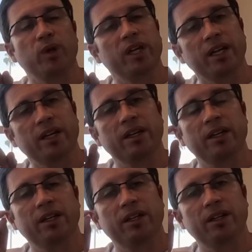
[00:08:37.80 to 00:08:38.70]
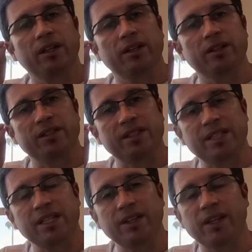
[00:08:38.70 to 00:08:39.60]
and we can
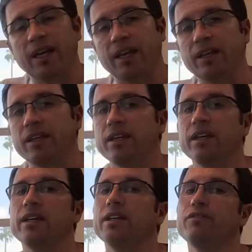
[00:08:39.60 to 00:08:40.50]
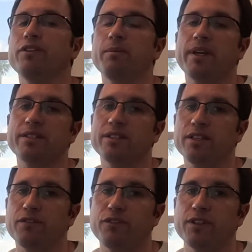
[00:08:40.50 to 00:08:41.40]
see then if it
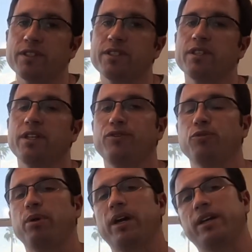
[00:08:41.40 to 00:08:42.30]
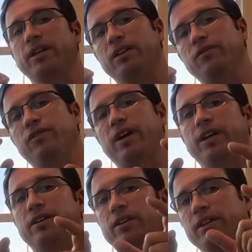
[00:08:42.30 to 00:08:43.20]
makes a difference if you plug it in
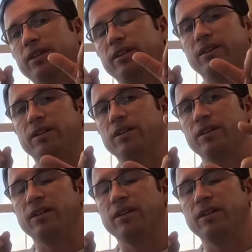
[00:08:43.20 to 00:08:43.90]
via an